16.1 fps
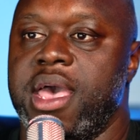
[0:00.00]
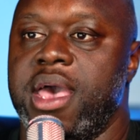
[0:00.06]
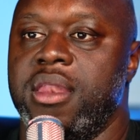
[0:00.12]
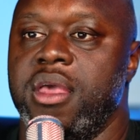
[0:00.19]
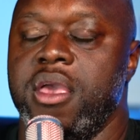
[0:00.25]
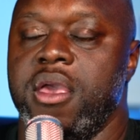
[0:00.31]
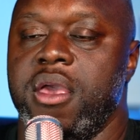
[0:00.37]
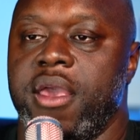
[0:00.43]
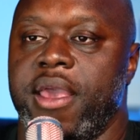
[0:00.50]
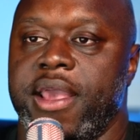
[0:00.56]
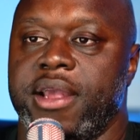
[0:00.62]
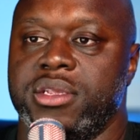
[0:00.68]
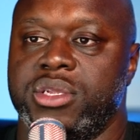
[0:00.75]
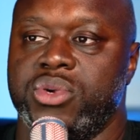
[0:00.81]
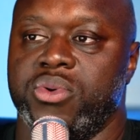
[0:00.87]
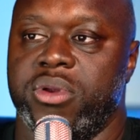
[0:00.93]
that
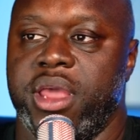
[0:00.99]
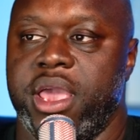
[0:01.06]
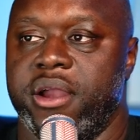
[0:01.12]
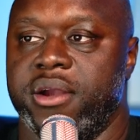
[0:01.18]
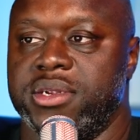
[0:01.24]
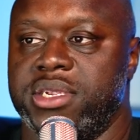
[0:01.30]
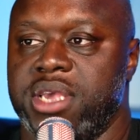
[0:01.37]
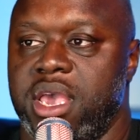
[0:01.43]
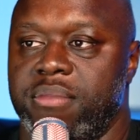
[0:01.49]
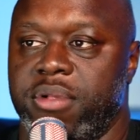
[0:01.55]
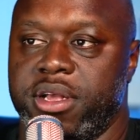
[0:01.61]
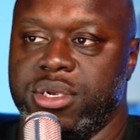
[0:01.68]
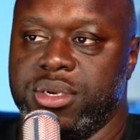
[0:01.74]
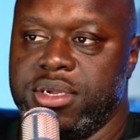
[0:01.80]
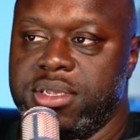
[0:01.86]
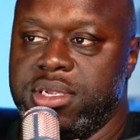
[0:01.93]
into an Airtable,
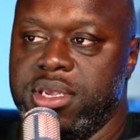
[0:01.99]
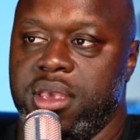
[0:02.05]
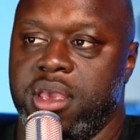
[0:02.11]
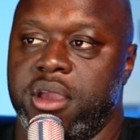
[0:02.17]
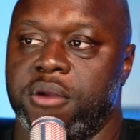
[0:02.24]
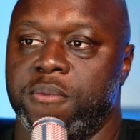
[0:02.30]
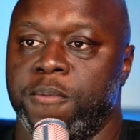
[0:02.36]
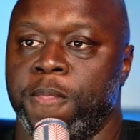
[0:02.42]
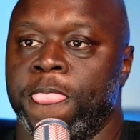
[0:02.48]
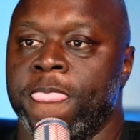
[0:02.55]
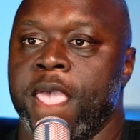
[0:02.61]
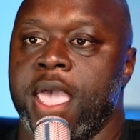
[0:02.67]
as you can see here.